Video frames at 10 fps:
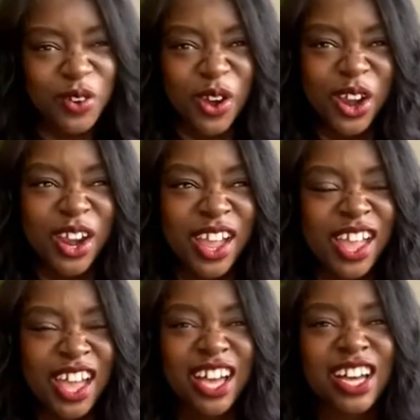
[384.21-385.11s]
Or
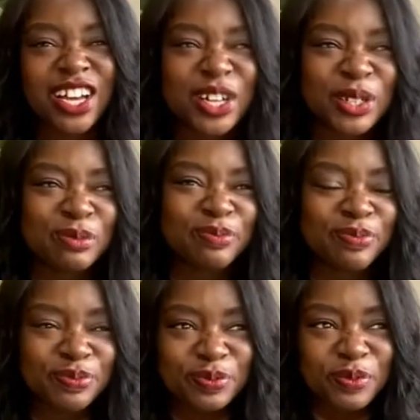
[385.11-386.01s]
um,
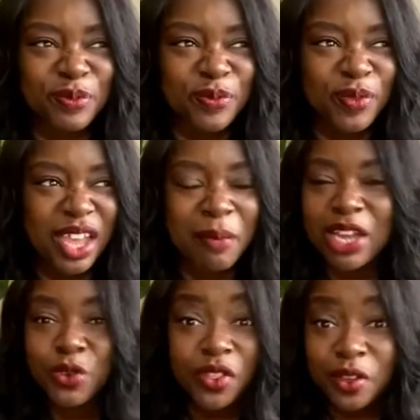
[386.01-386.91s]
am I
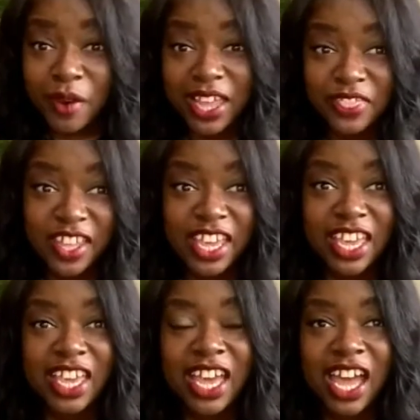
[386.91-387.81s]
doing the right
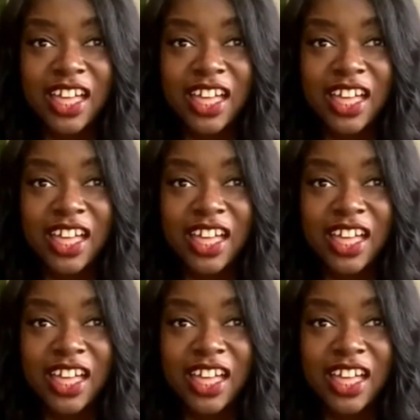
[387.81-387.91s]
thing?